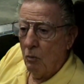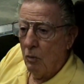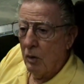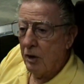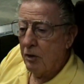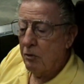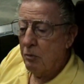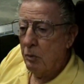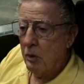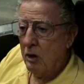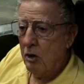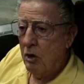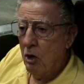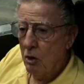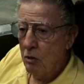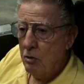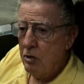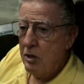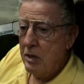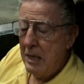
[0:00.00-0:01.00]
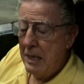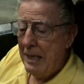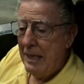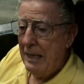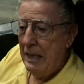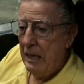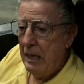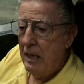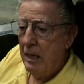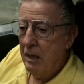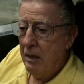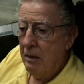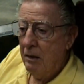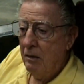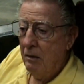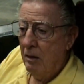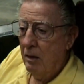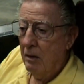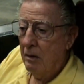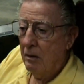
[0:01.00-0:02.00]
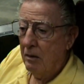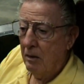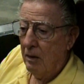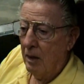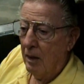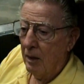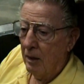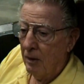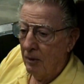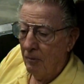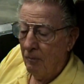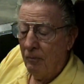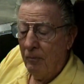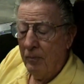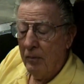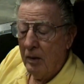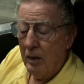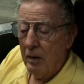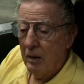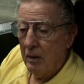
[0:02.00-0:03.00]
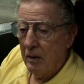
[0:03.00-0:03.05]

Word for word: Well, as we're coasting in, um,